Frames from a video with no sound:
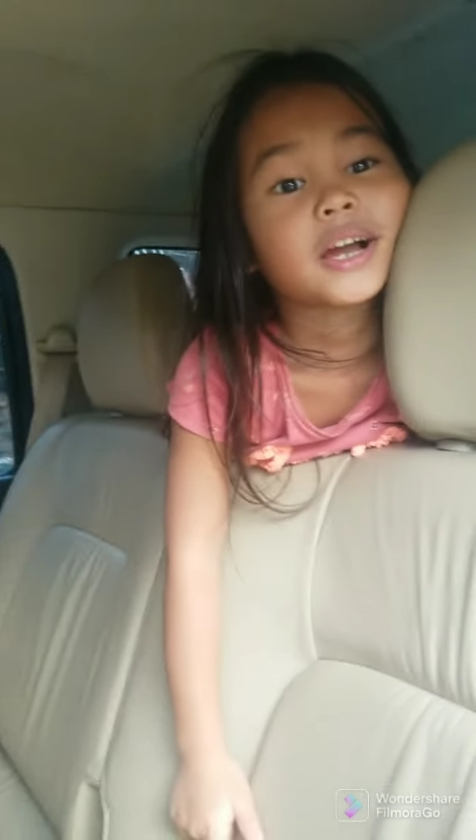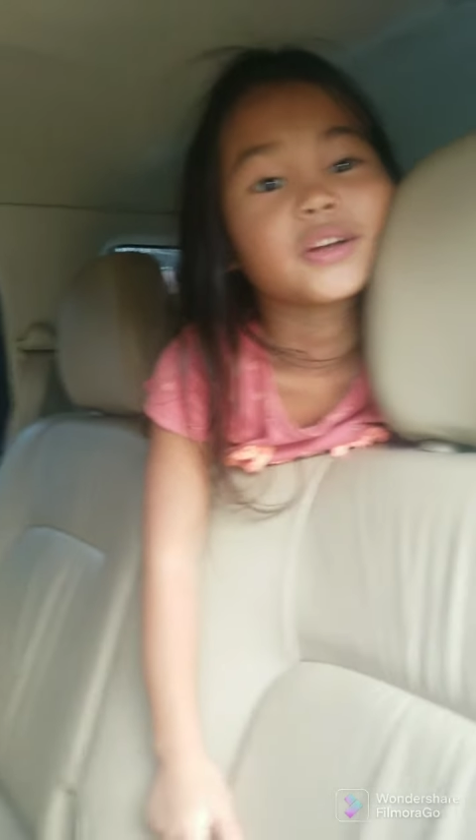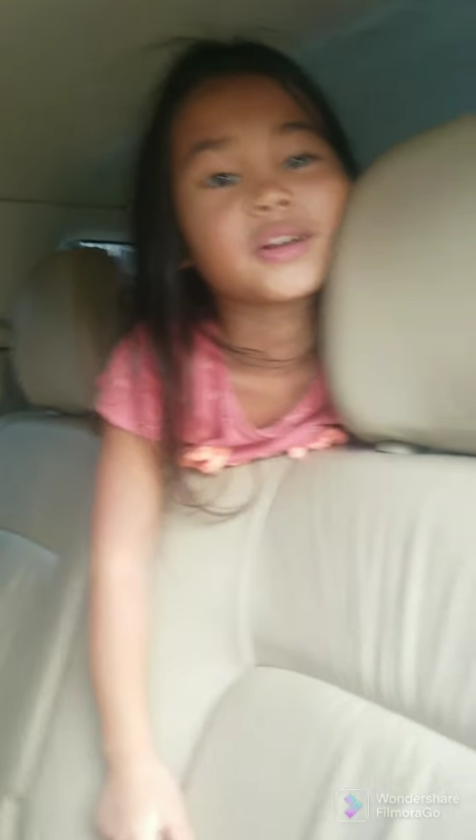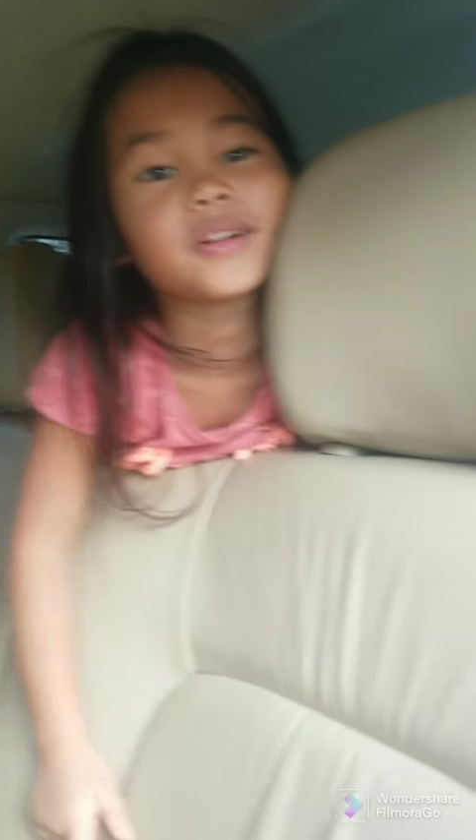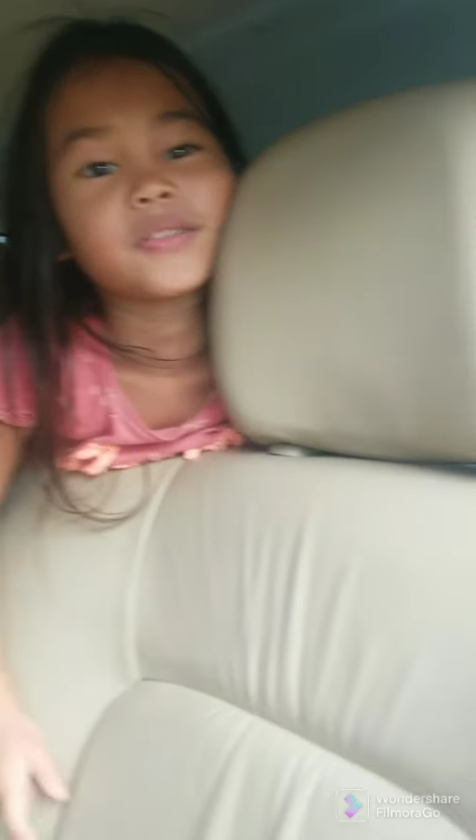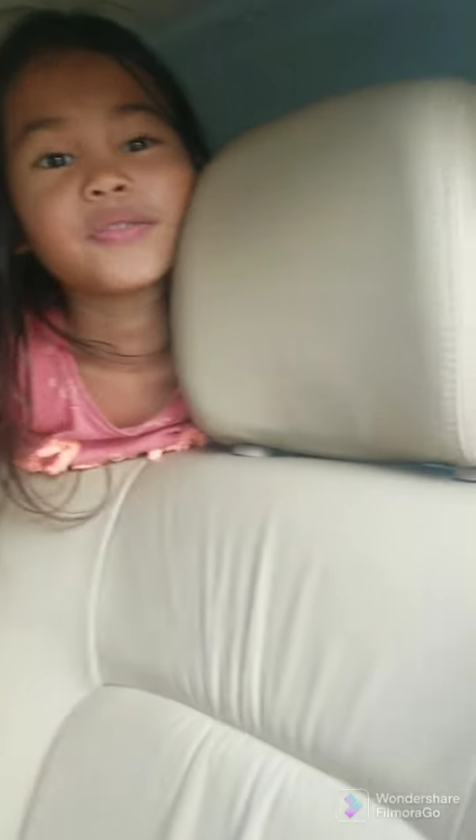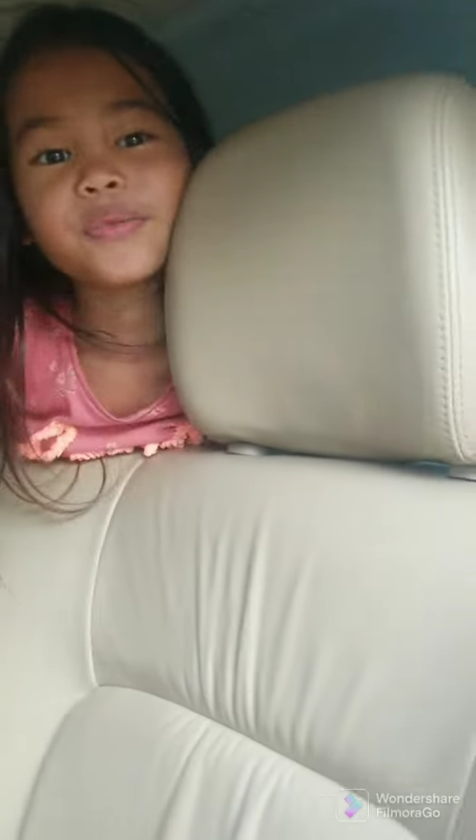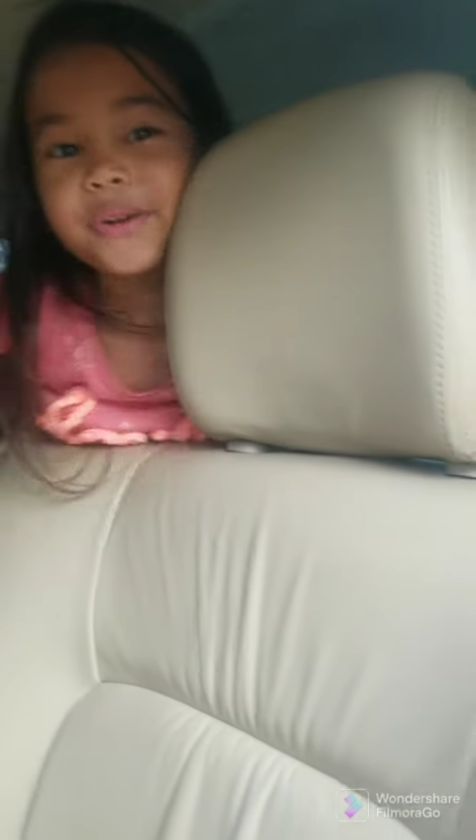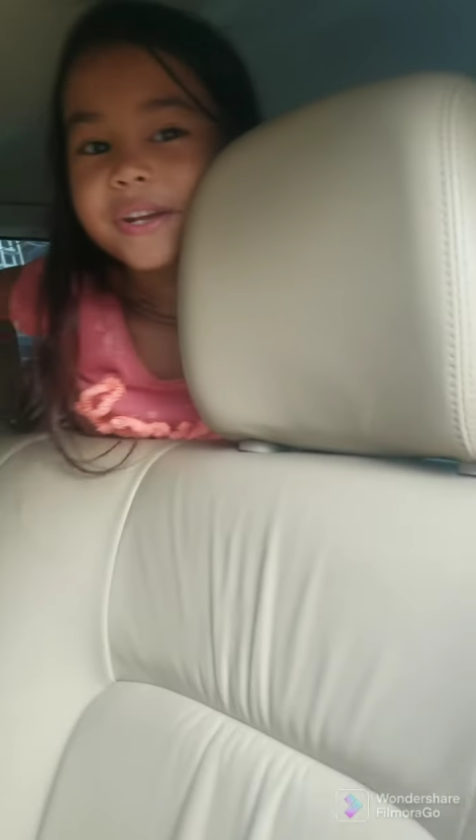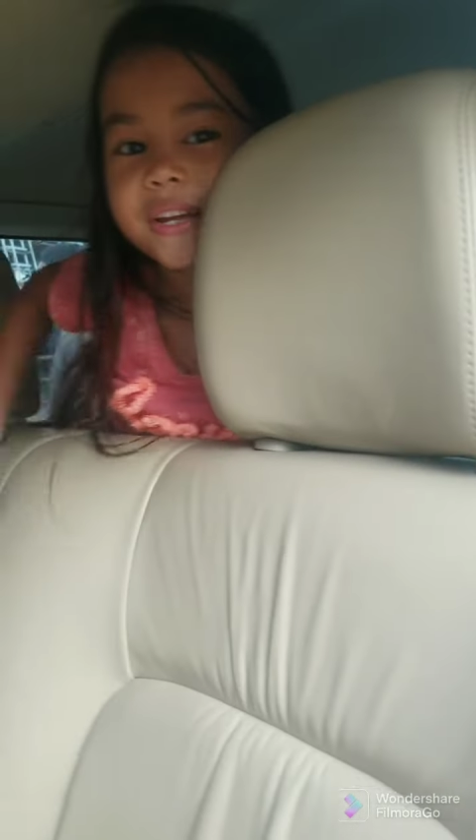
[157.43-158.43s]
I got
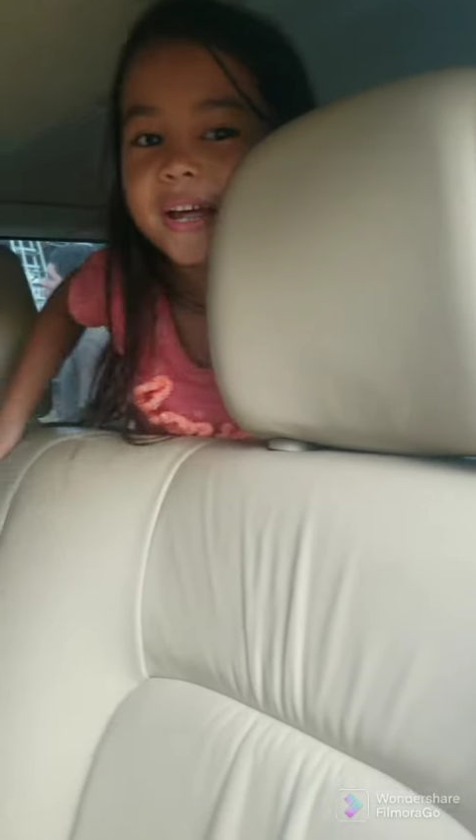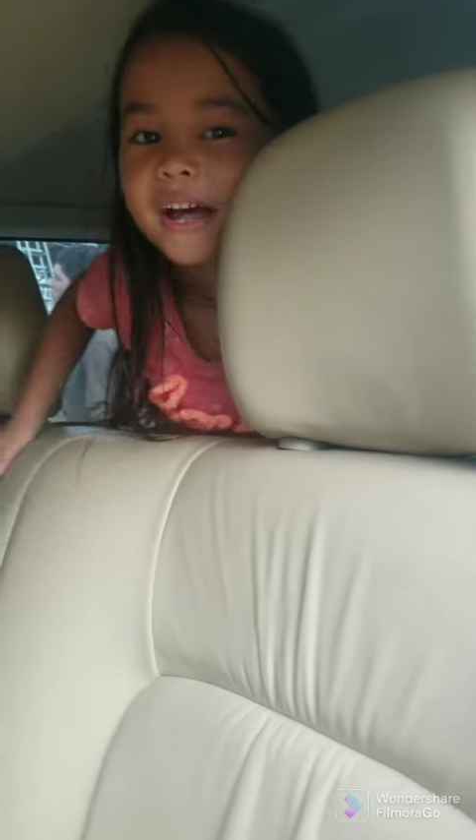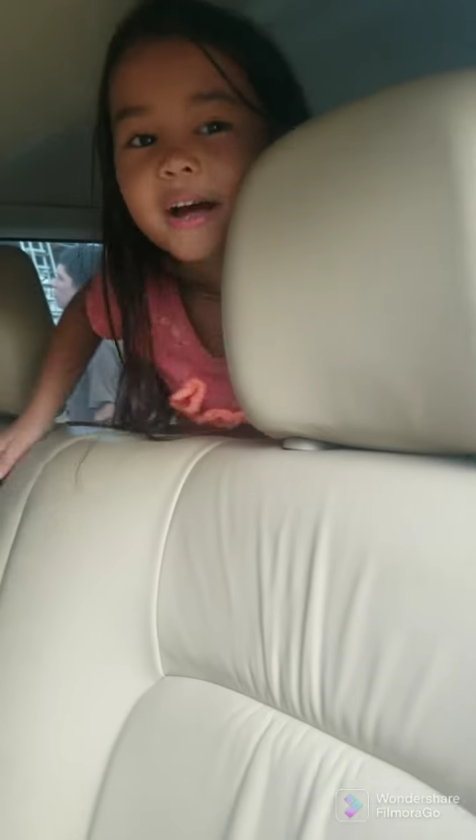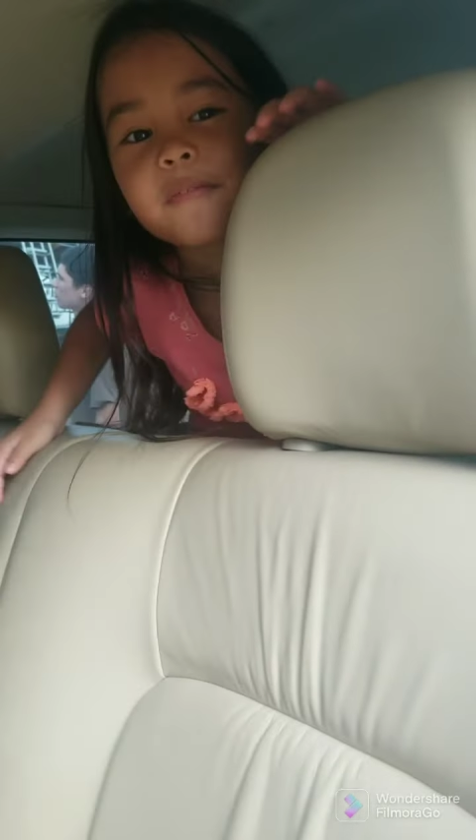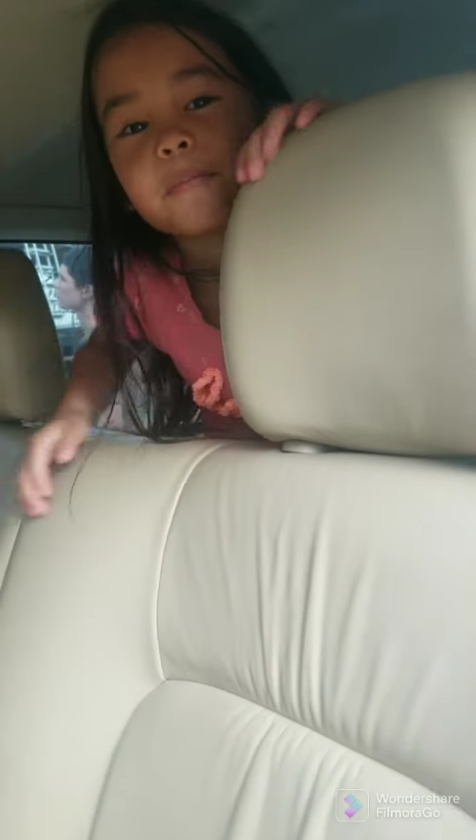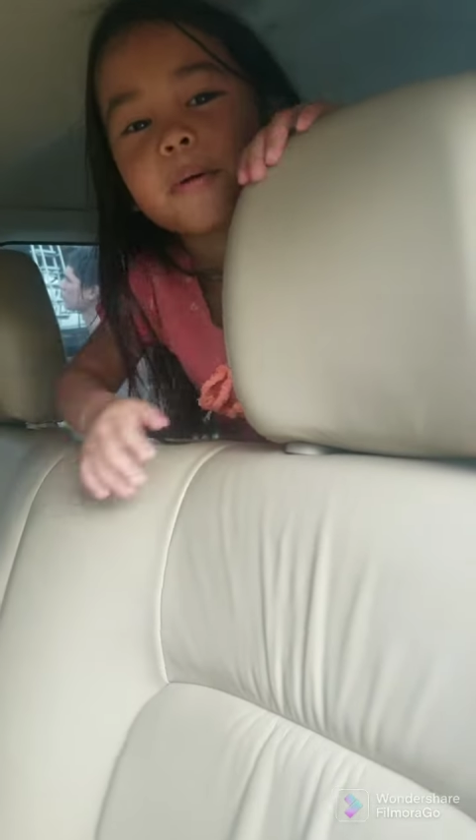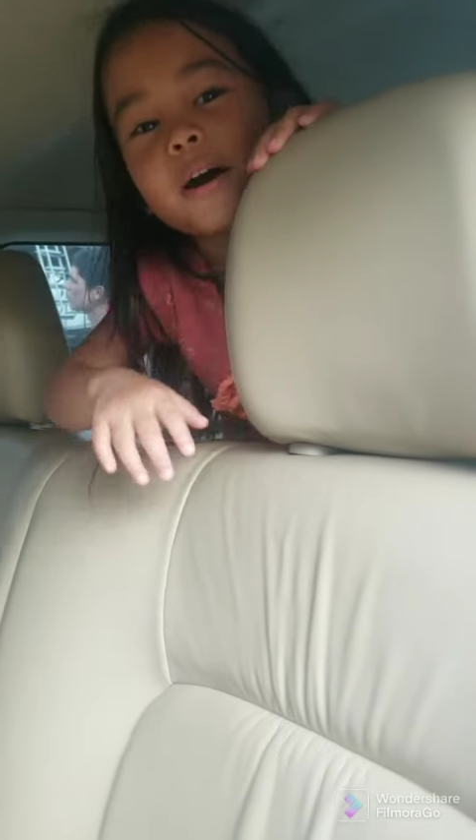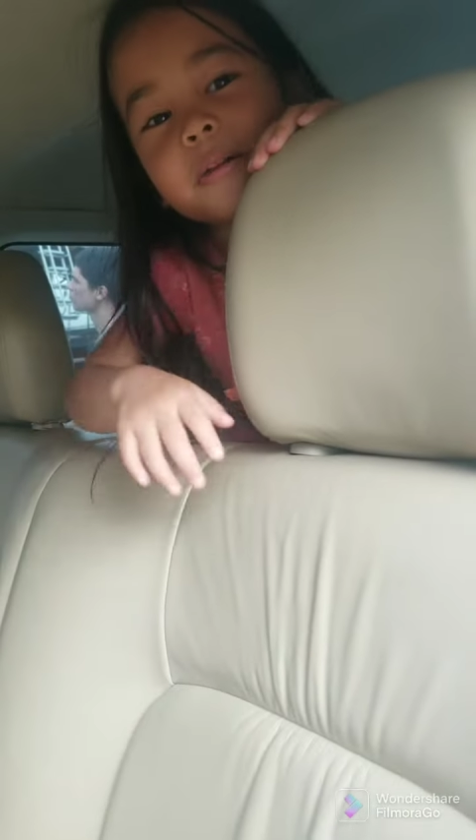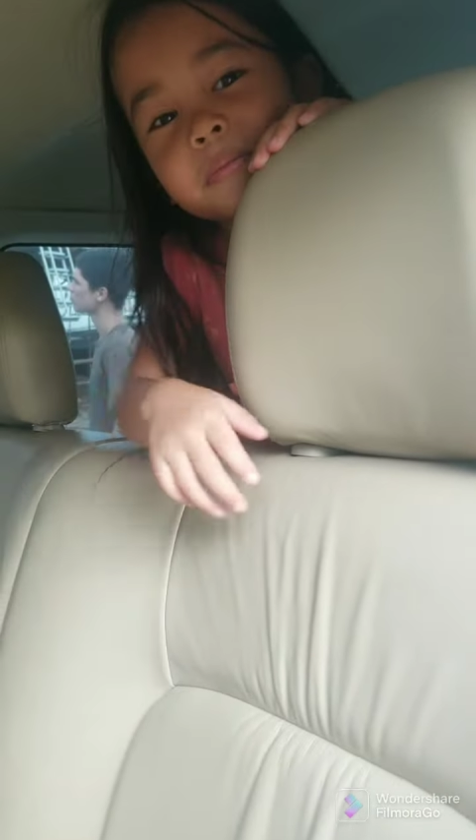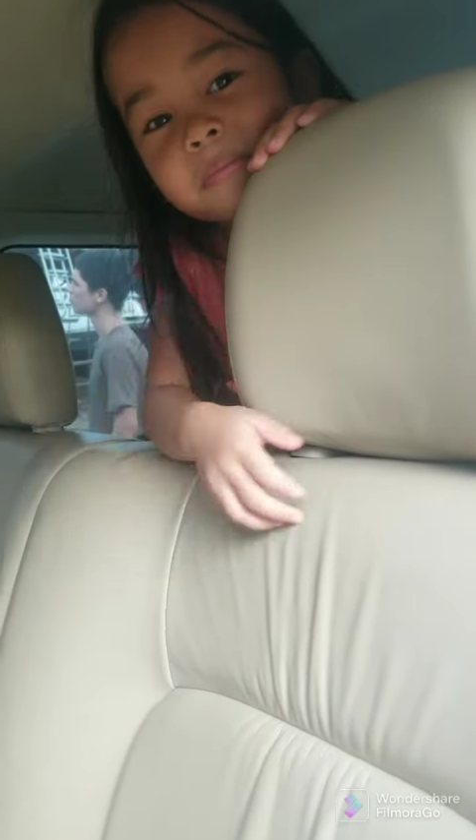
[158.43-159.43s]
three and a half bucks.